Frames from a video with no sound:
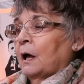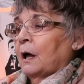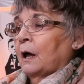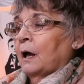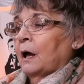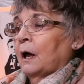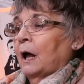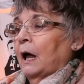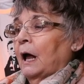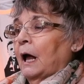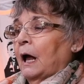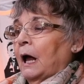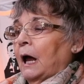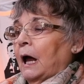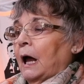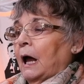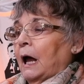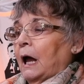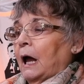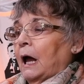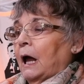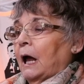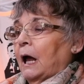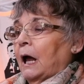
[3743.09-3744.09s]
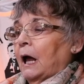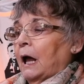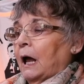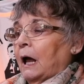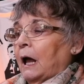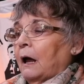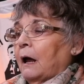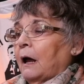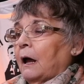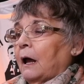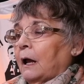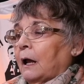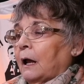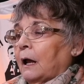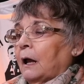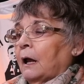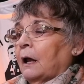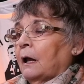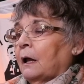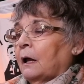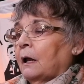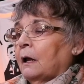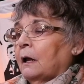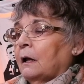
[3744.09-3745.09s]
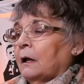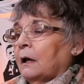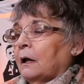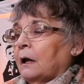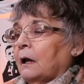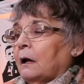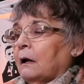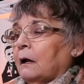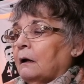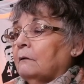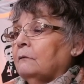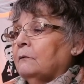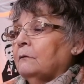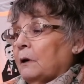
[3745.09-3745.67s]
You piss when we say you piss. Go ahead.